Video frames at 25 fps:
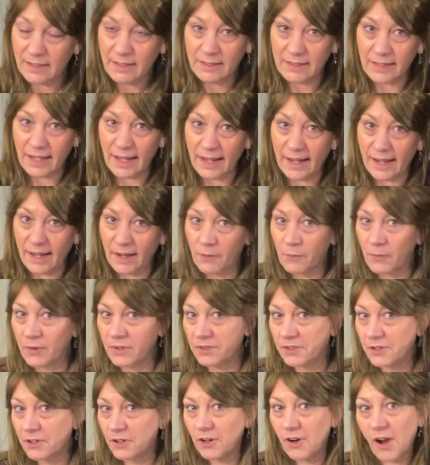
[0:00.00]
that
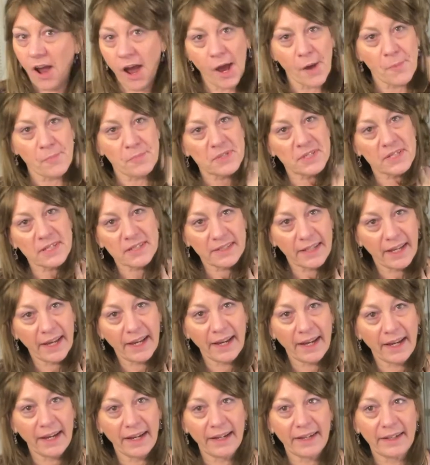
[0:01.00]
with her up
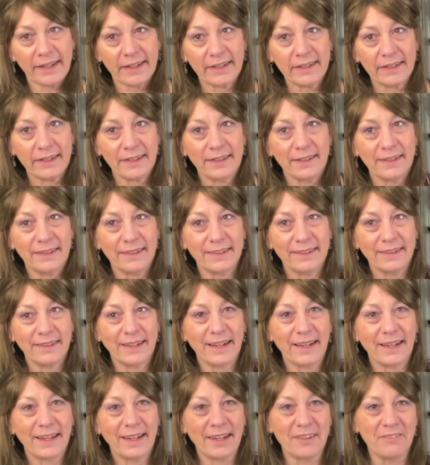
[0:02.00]
today,
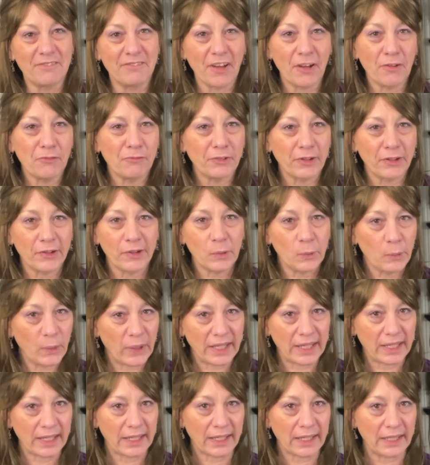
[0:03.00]
I felt very
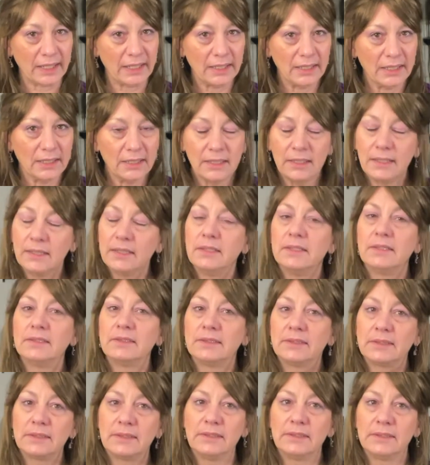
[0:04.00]
wiggy.
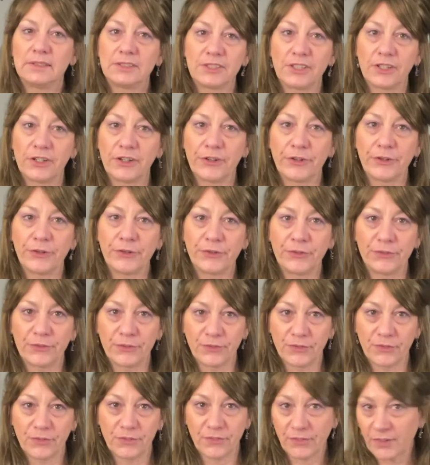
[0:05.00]
So
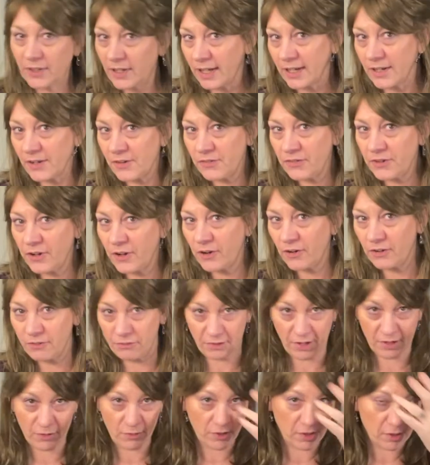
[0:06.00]
I don't know if
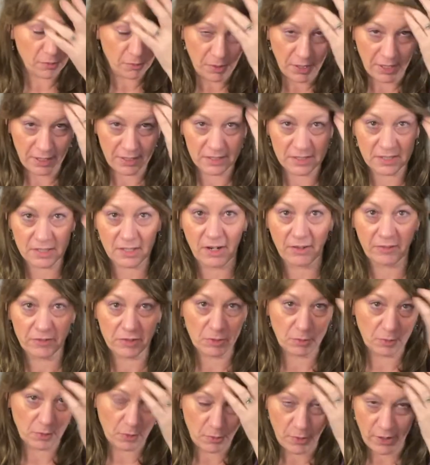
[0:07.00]
I would have been as
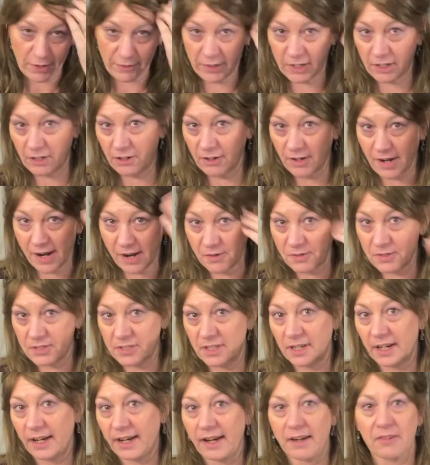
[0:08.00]
comfortable wearing her out
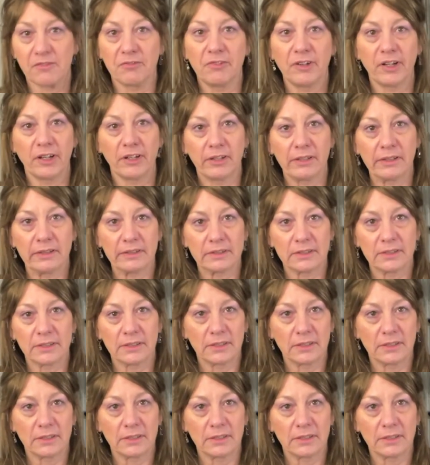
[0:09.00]
today. I felt,